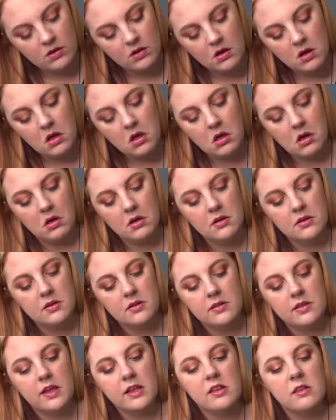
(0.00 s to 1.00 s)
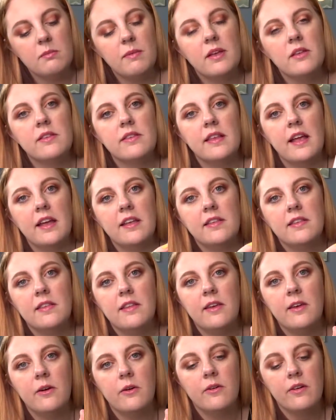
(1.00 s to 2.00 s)
Huh, that smells nice
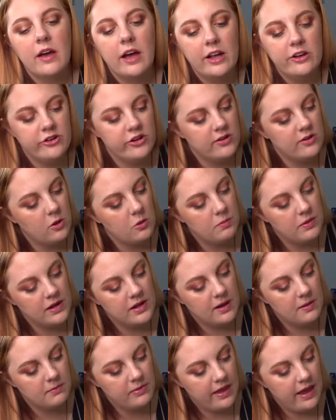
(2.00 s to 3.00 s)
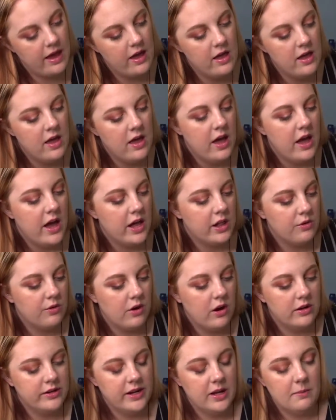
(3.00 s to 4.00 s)
too. I just opened up that
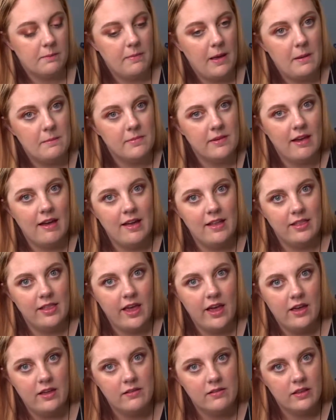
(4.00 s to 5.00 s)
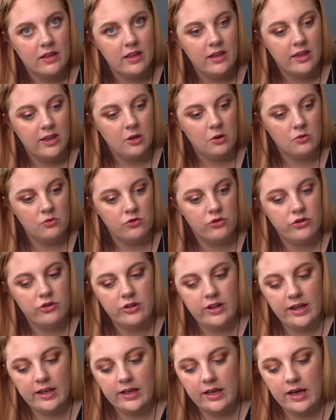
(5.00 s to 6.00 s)
hyaluronic peptide, that huge
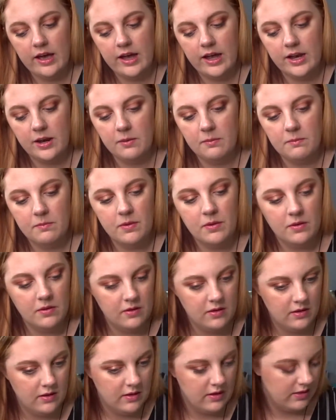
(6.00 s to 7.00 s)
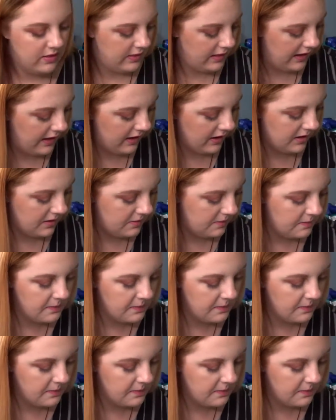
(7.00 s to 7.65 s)
ticket item thing.